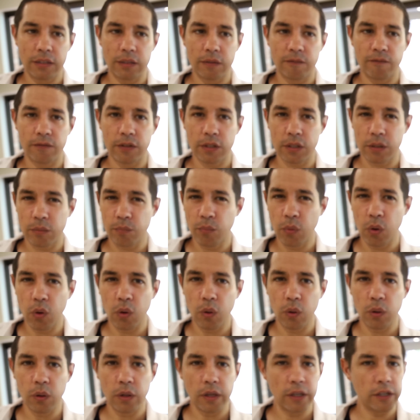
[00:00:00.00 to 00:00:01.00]
It's
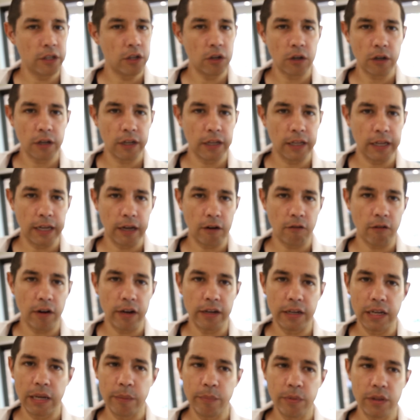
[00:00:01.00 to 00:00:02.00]
small. You're not going to get
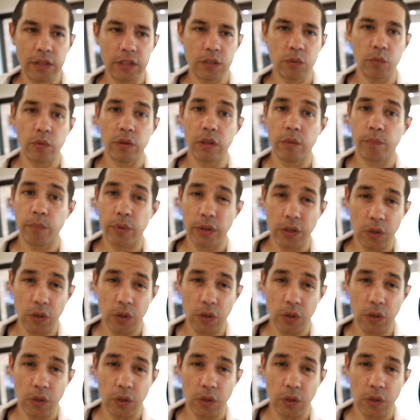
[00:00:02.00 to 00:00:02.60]
great nebulas with it,